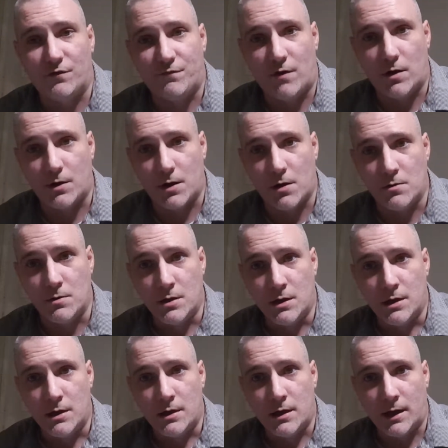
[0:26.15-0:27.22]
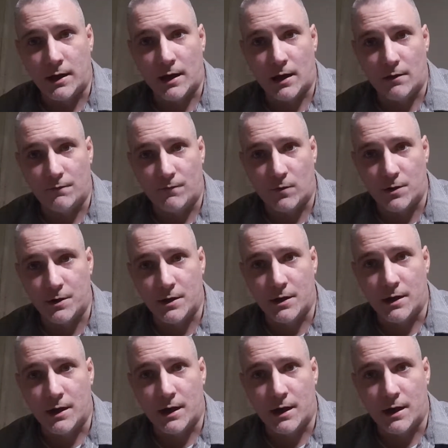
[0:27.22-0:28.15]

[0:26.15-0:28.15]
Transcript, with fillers: Fargo in California.